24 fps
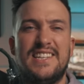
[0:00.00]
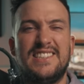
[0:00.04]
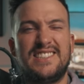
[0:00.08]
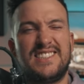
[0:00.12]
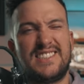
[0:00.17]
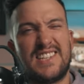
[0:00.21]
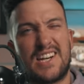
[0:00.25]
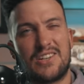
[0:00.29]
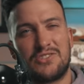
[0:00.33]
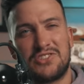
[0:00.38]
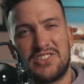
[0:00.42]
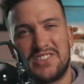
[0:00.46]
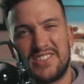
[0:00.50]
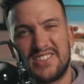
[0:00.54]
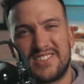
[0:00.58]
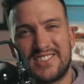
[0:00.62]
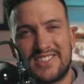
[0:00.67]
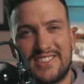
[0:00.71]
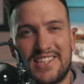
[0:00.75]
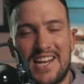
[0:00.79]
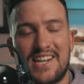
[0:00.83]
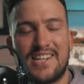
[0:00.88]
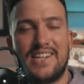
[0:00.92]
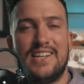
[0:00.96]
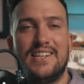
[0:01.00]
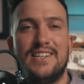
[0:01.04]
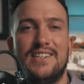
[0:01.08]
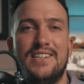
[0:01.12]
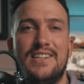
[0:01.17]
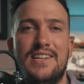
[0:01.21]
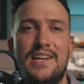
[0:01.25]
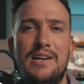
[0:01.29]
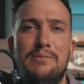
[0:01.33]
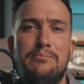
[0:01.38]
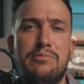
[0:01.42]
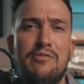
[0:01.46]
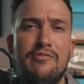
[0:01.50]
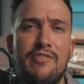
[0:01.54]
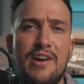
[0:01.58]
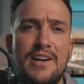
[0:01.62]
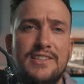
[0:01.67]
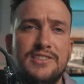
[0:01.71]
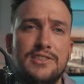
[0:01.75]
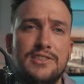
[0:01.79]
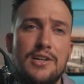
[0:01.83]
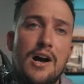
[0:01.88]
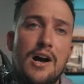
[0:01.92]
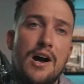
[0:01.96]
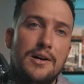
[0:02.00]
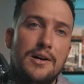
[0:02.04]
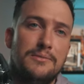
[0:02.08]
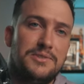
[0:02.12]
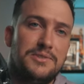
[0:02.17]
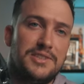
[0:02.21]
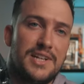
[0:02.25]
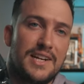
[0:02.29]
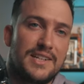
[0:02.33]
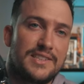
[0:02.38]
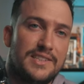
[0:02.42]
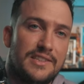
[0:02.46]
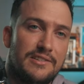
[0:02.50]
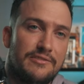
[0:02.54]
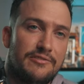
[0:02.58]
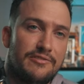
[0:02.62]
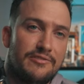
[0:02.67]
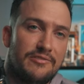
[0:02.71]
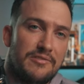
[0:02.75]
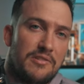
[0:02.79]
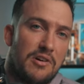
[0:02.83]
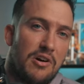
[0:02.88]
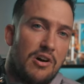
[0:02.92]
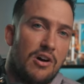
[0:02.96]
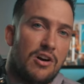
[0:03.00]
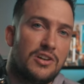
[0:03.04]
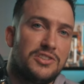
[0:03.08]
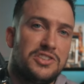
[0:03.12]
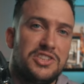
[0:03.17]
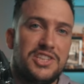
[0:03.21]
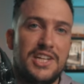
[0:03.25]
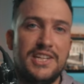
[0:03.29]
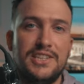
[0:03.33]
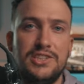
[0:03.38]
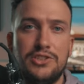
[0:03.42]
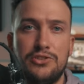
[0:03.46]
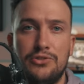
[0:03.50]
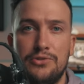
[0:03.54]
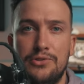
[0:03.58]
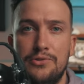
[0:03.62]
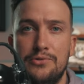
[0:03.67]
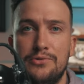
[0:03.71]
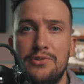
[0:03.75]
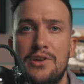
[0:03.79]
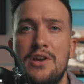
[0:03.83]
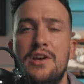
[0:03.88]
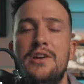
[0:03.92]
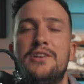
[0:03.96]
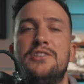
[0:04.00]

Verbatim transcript: is down to the second and provides objective on chain truth